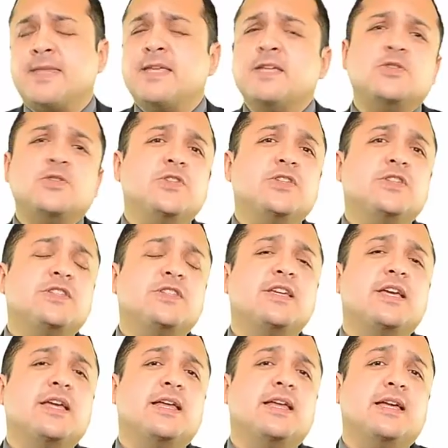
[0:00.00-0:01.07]
C C
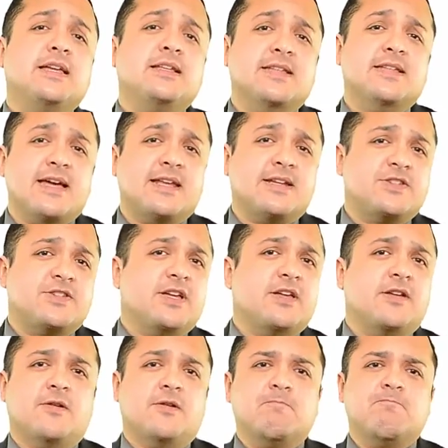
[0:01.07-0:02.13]
N A Data
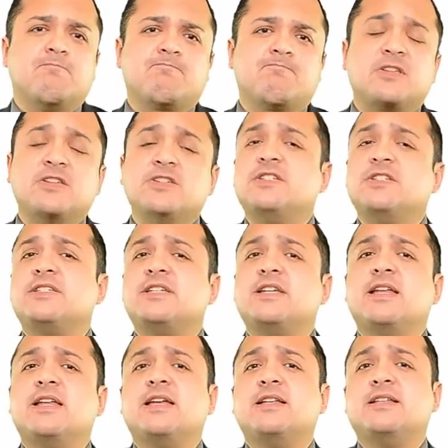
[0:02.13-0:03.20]
Center. C C
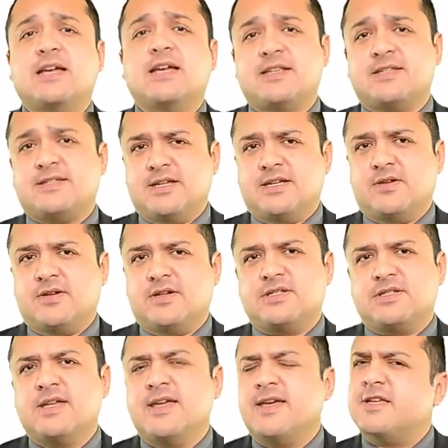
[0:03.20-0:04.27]
N A Data Center is
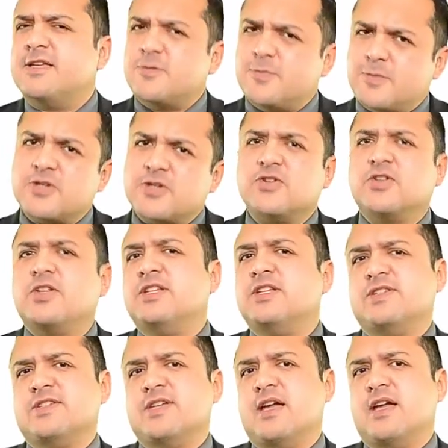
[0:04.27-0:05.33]
especially
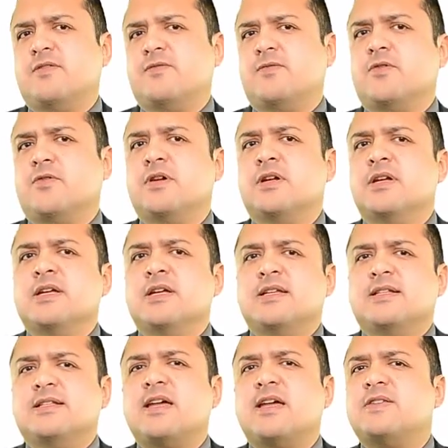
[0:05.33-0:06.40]
designed for
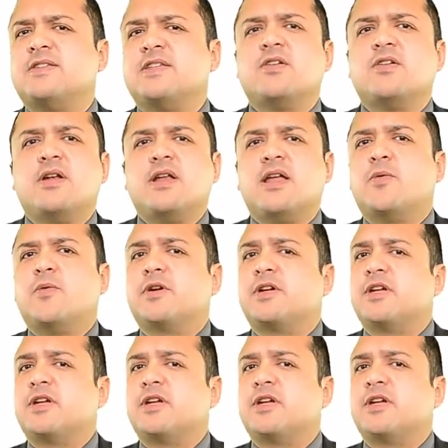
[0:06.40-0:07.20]
data center network